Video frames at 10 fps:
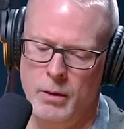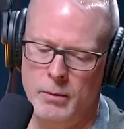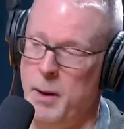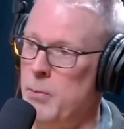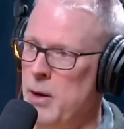
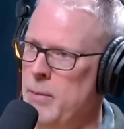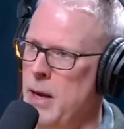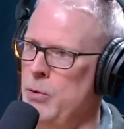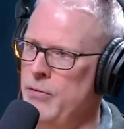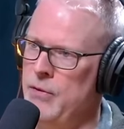Remember, I'm
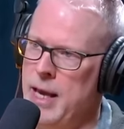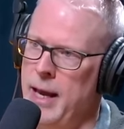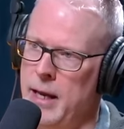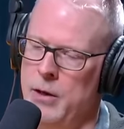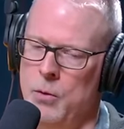not with
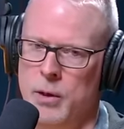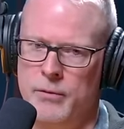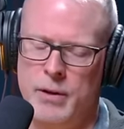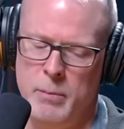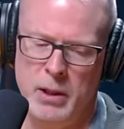VA. I don't work
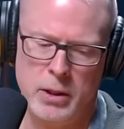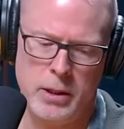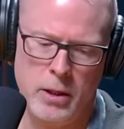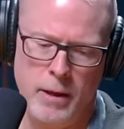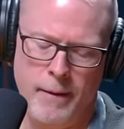for the military.